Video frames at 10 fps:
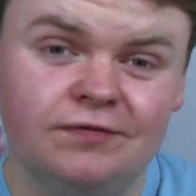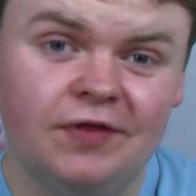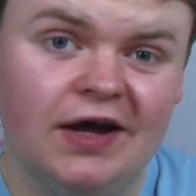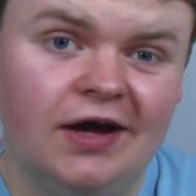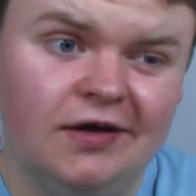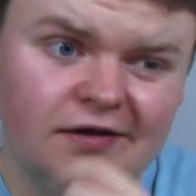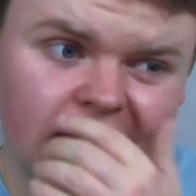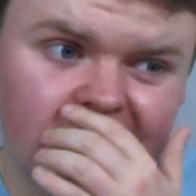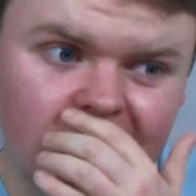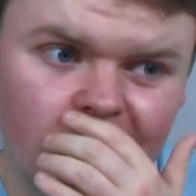of that,
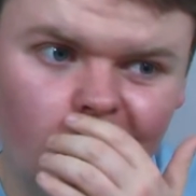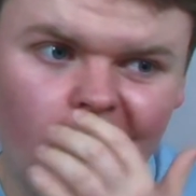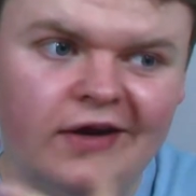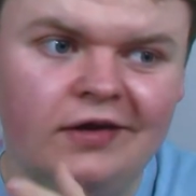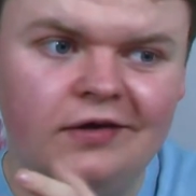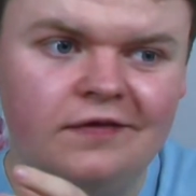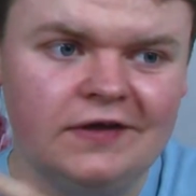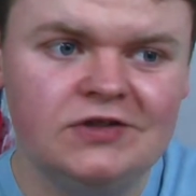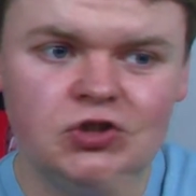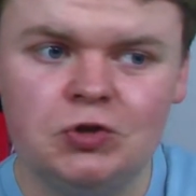when
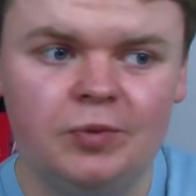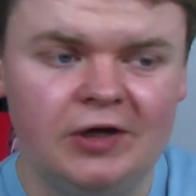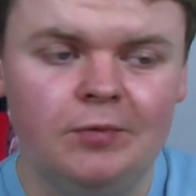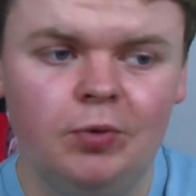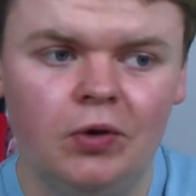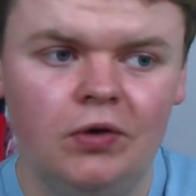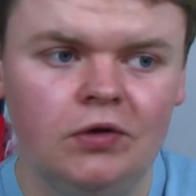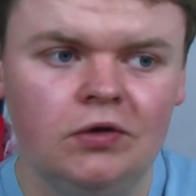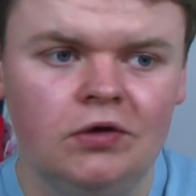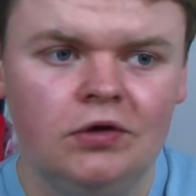these two
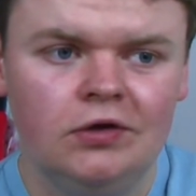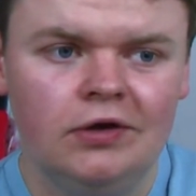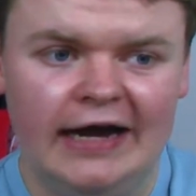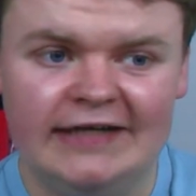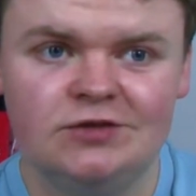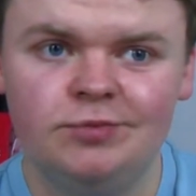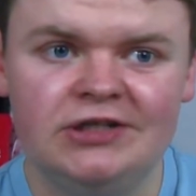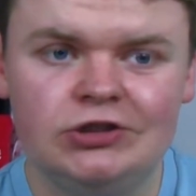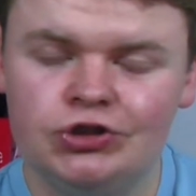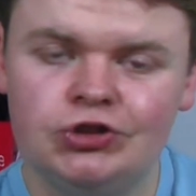people asked
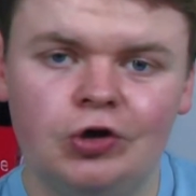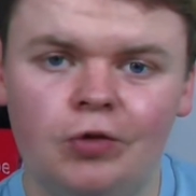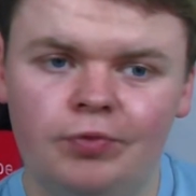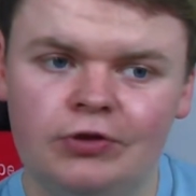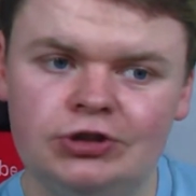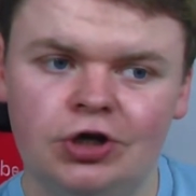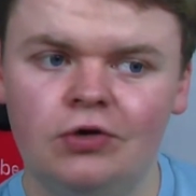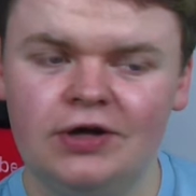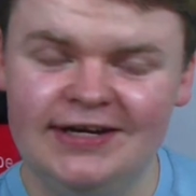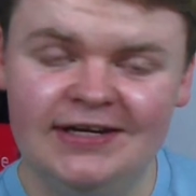me to stop the
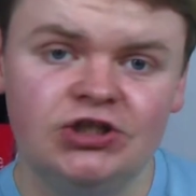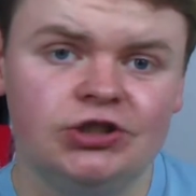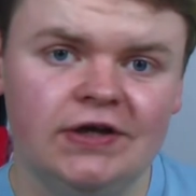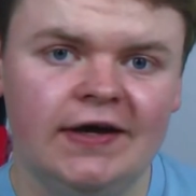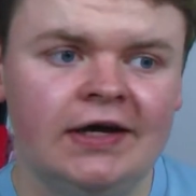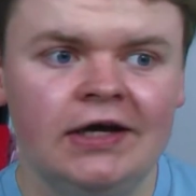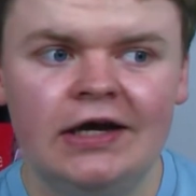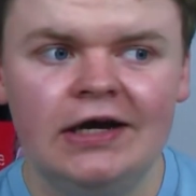joke initially,